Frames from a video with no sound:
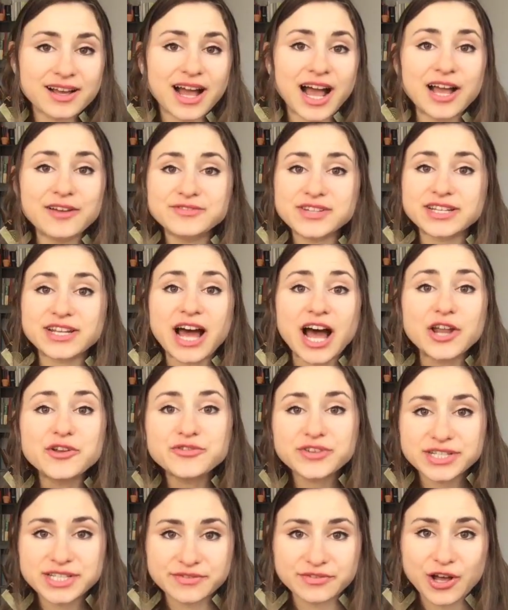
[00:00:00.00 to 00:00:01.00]
I've done
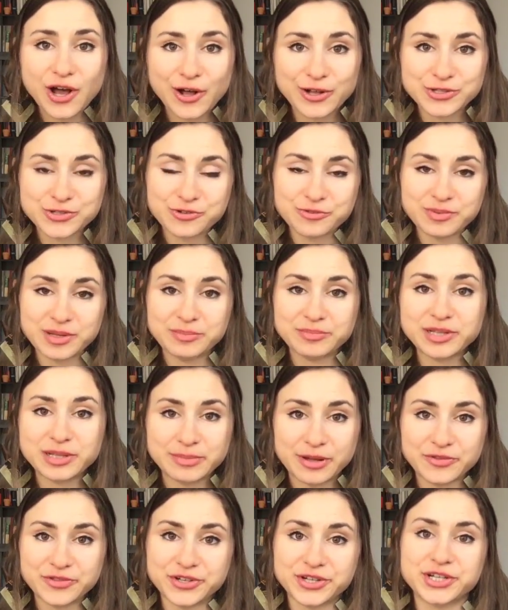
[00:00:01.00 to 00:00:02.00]
hundreds of calls with people
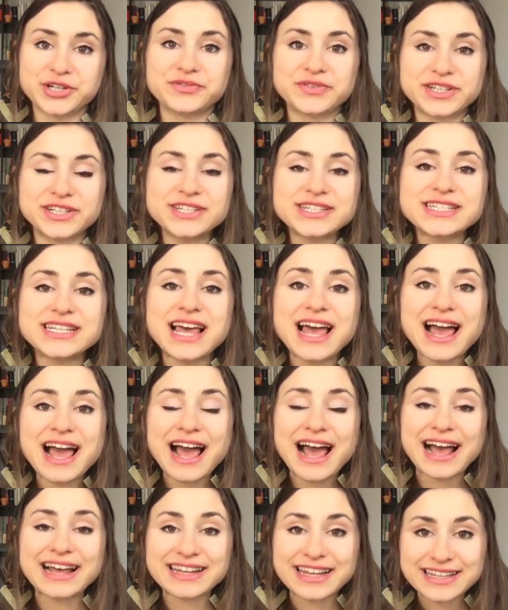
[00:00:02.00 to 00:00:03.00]
about their careers,
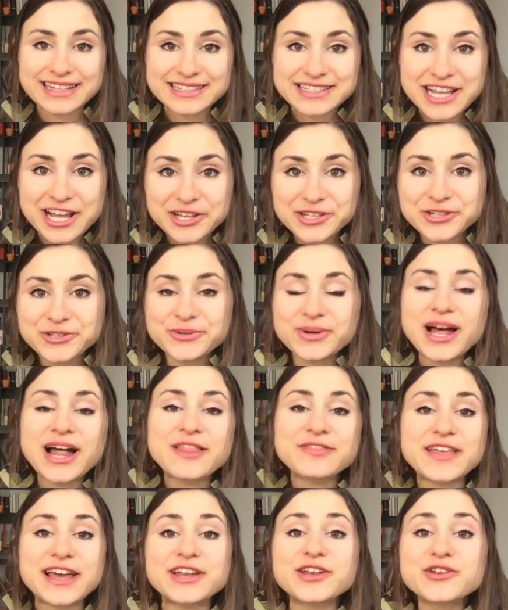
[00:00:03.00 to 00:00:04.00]
and I can tell you
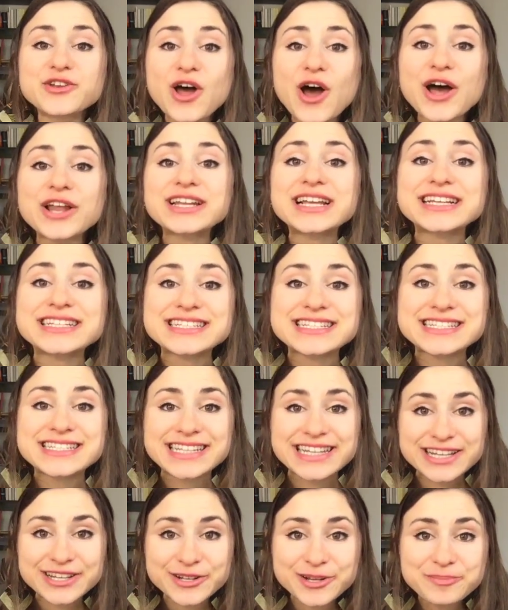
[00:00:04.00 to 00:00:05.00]
that not a
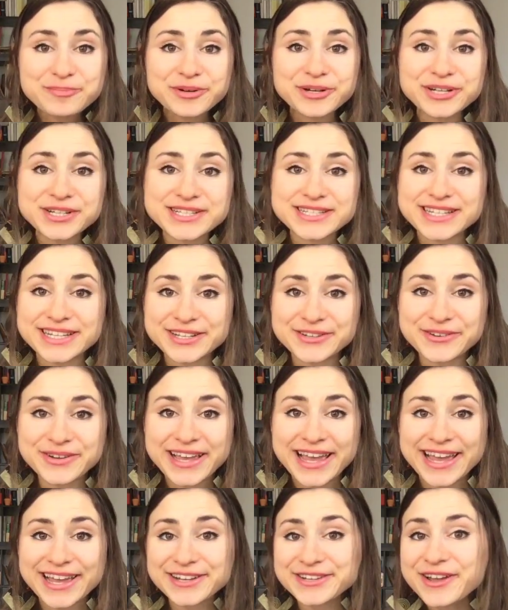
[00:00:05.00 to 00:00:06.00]
single person,
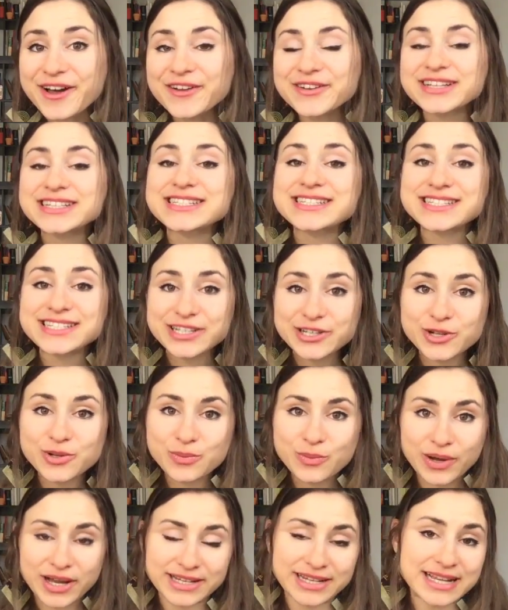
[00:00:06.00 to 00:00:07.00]
okay, not a single
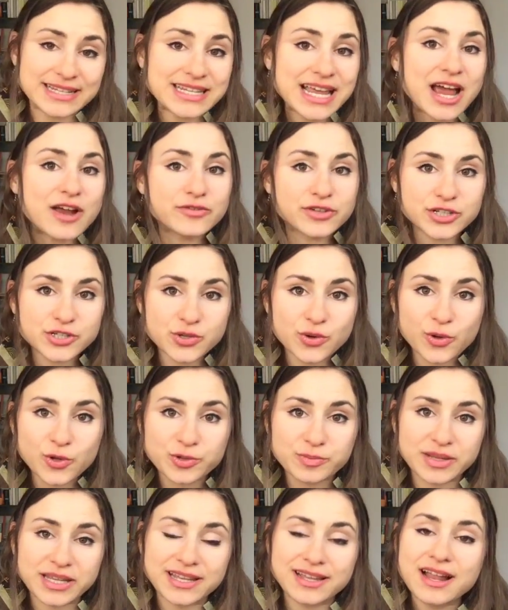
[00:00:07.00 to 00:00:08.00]
one has ever
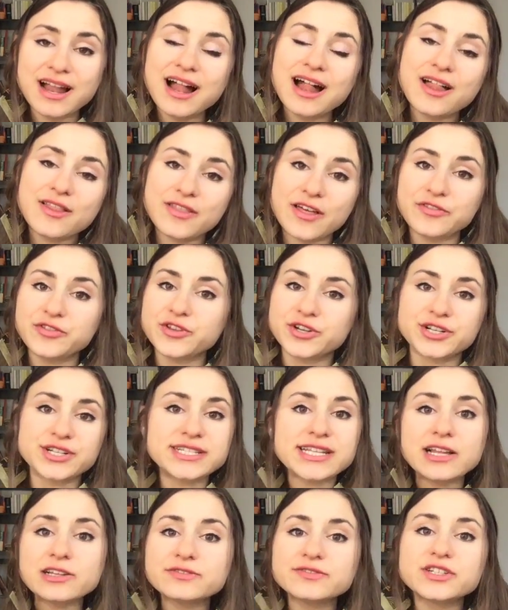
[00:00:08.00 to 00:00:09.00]
told me that they're
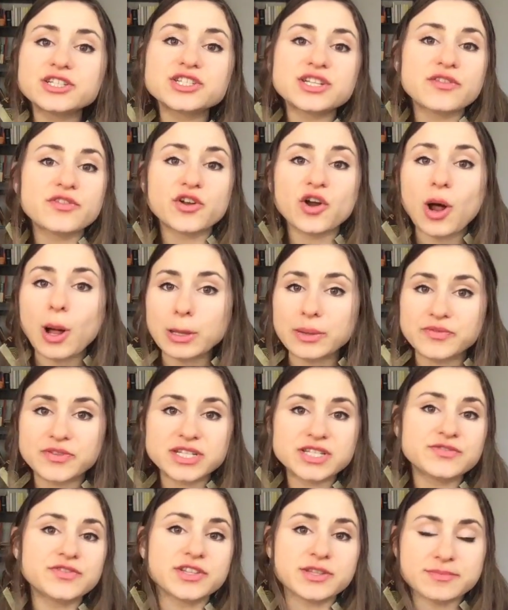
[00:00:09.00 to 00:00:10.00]
selfish and they're all in
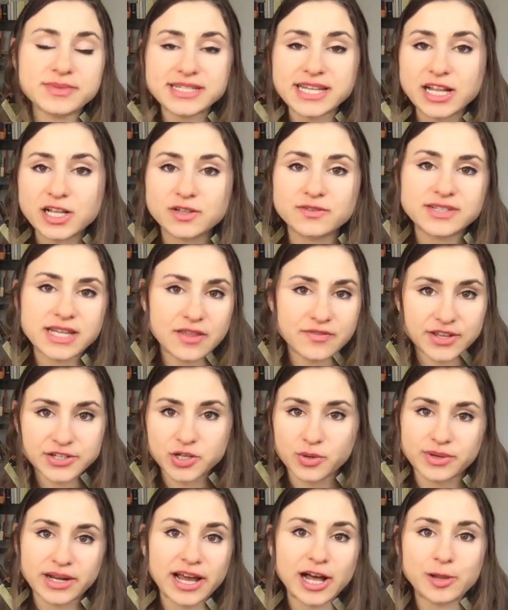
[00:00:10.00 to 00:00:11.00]
this for themselves and they
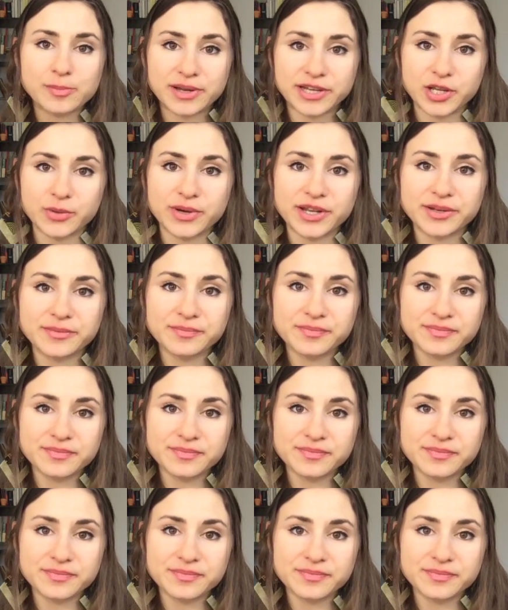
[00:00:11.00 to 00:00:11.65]
don't want to help anyone.